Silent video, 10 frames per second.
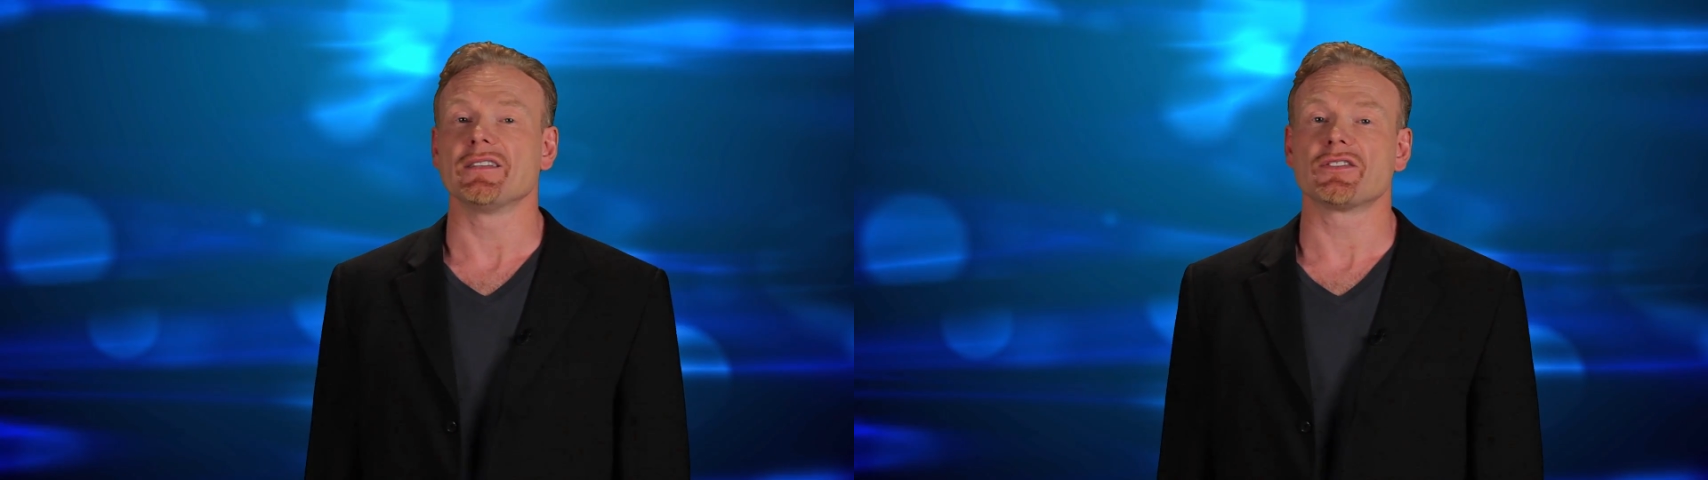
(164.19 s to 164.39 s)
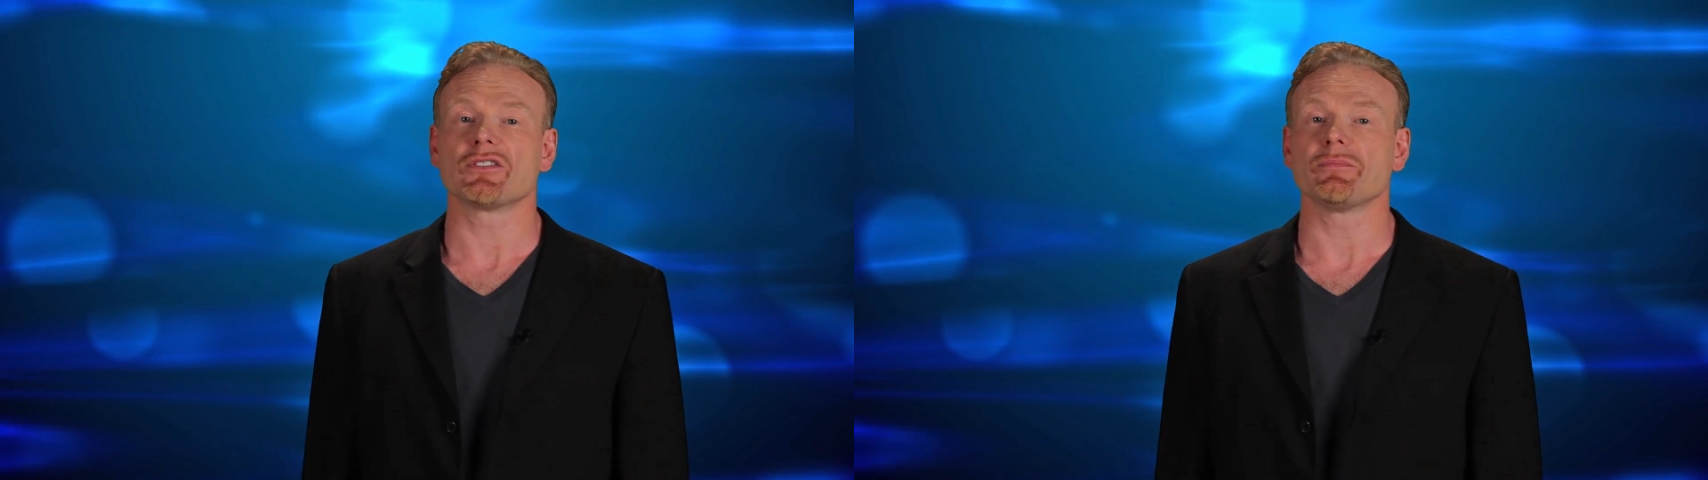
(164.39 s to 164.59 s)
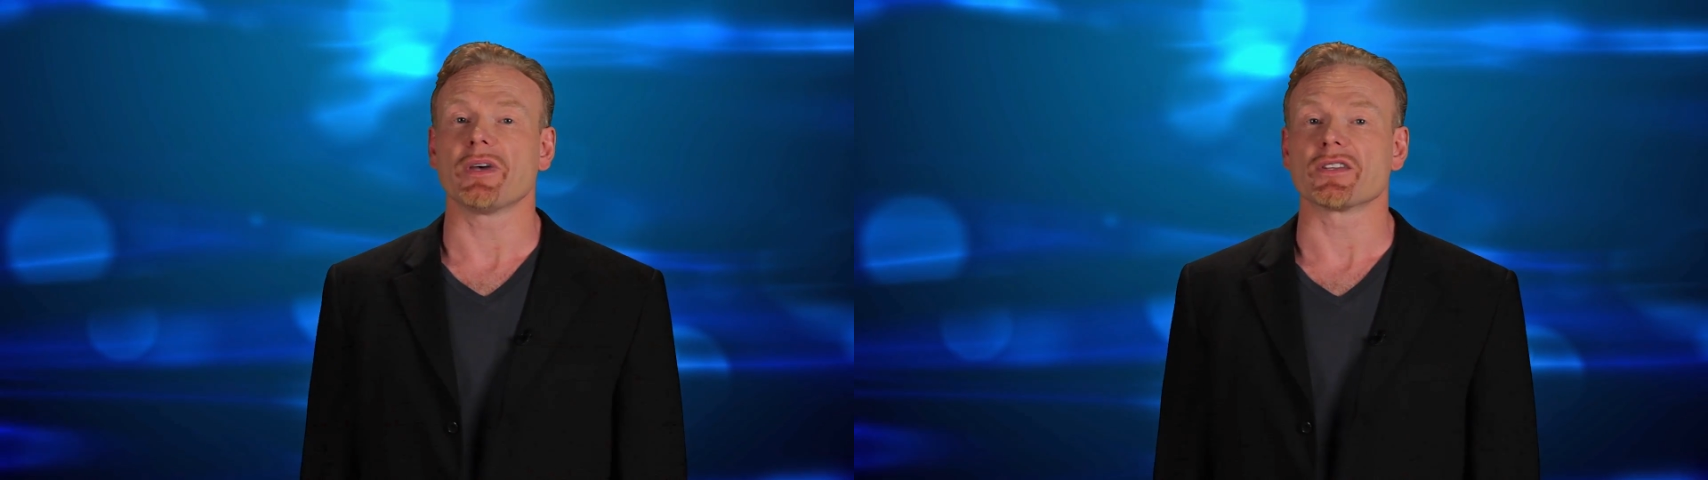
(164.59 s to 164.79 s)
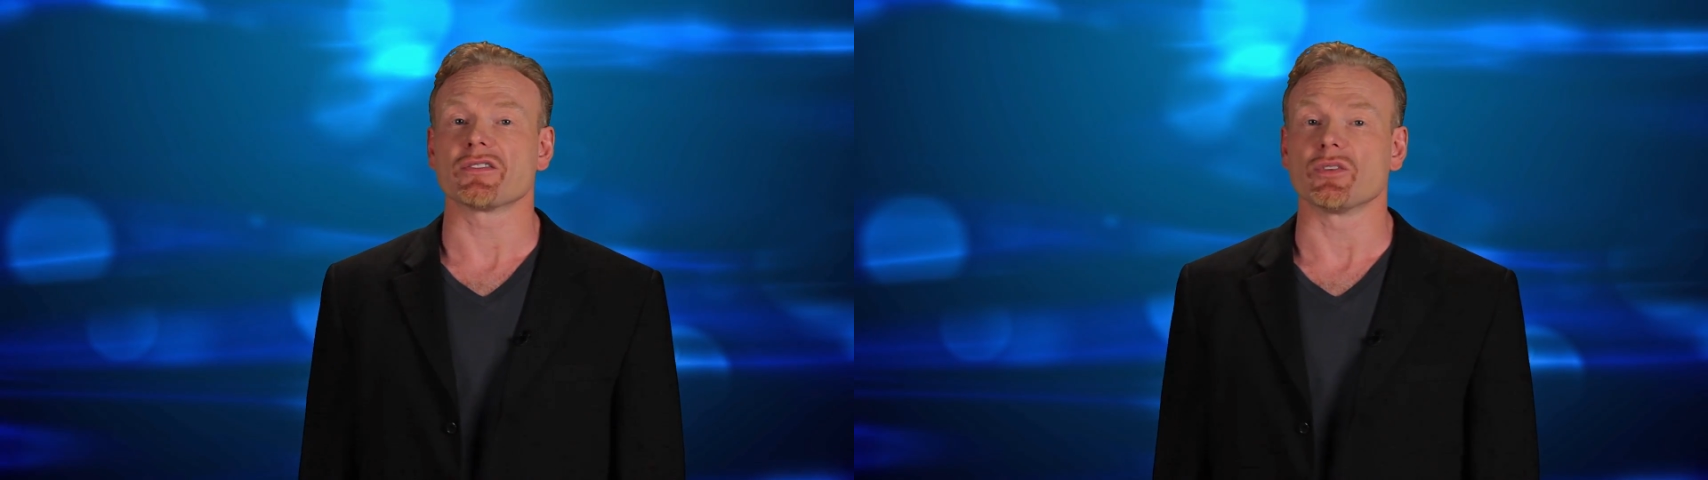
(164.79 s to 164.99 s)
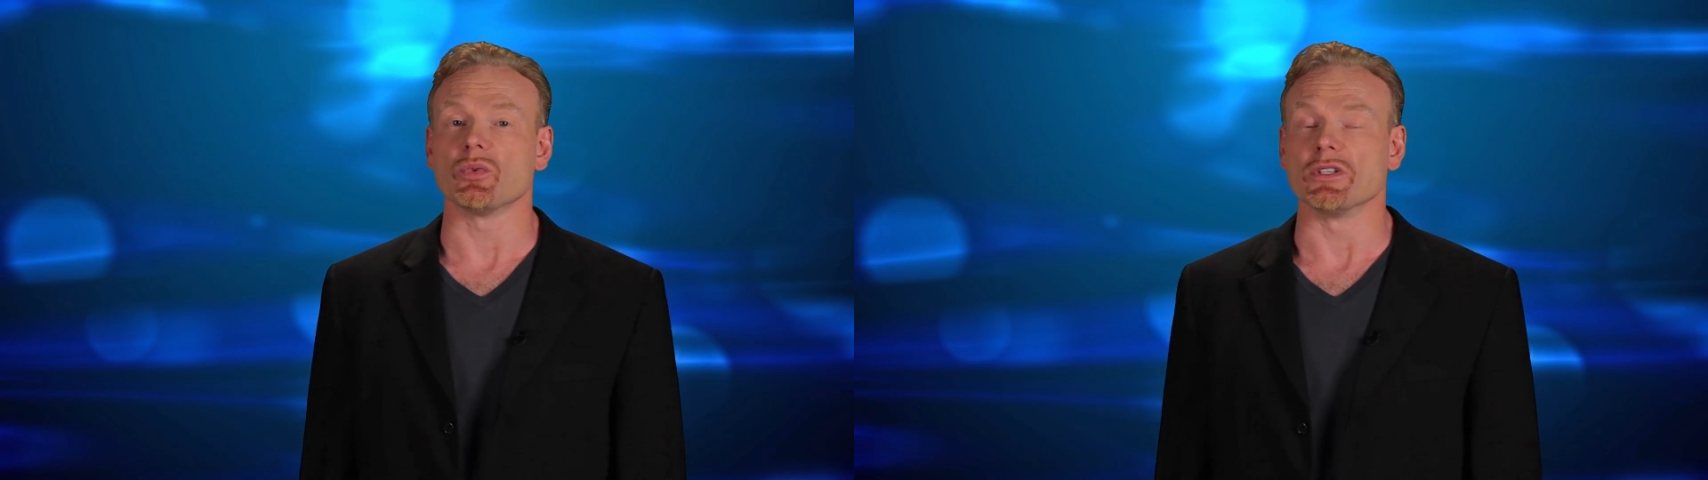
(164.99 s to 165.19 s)
in certain parts of
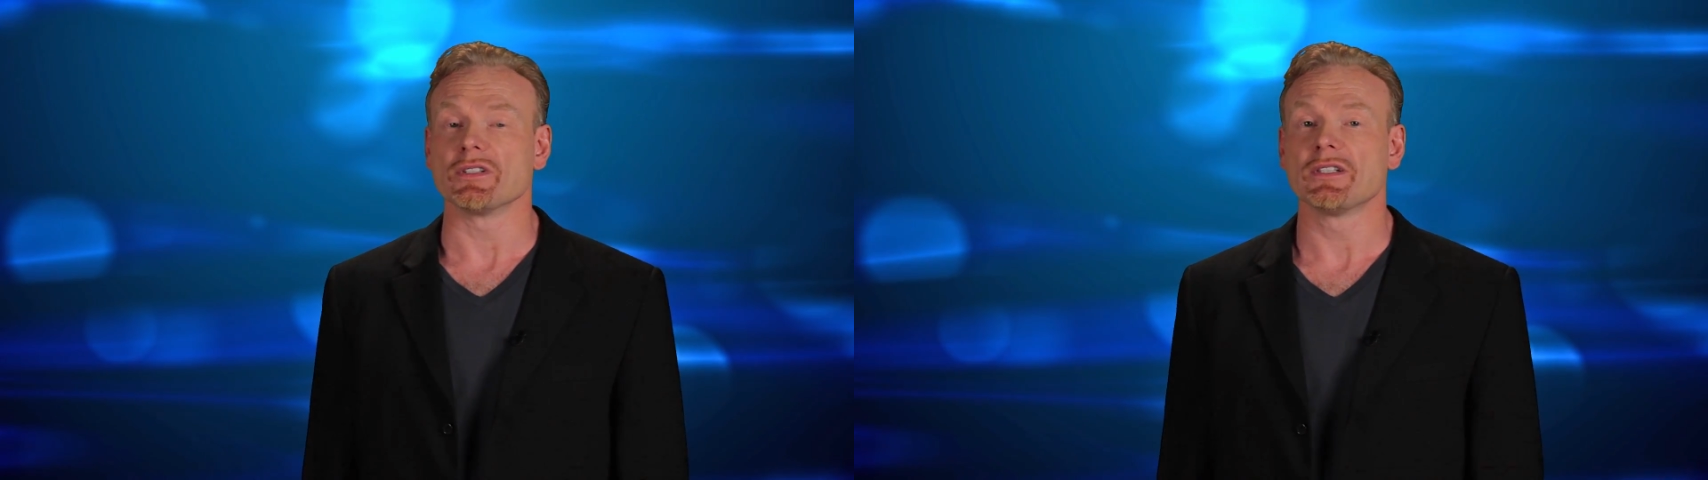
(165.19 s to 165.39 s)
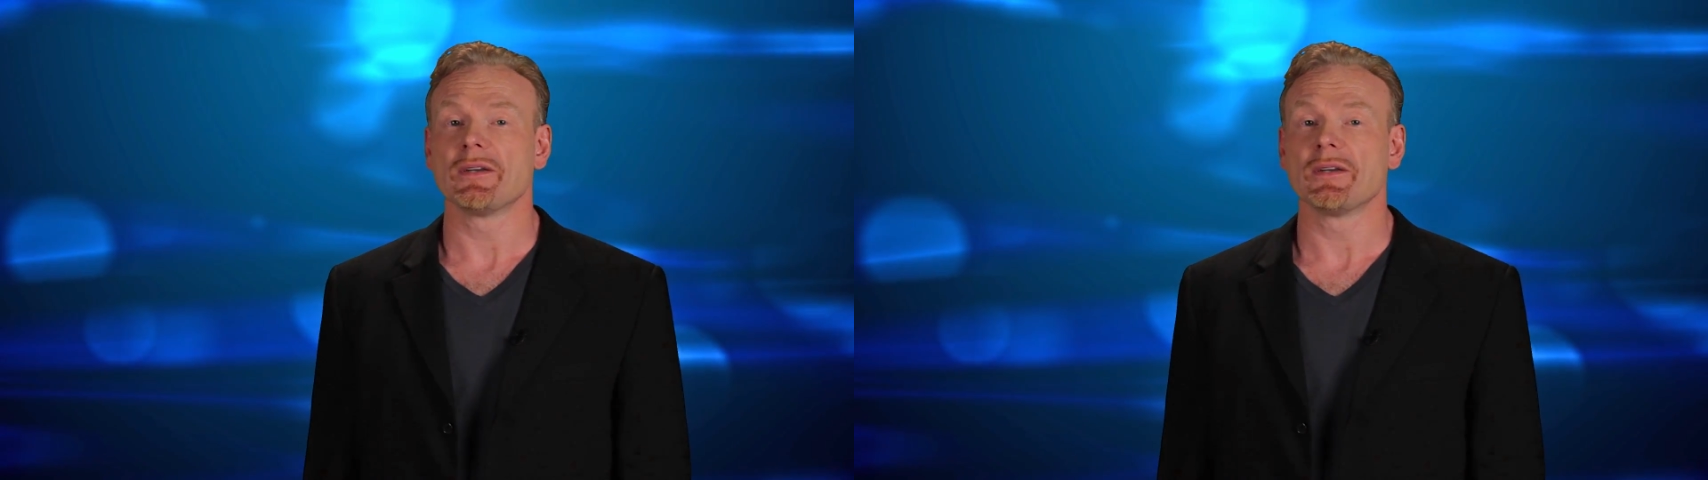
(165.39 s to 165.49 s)
the world.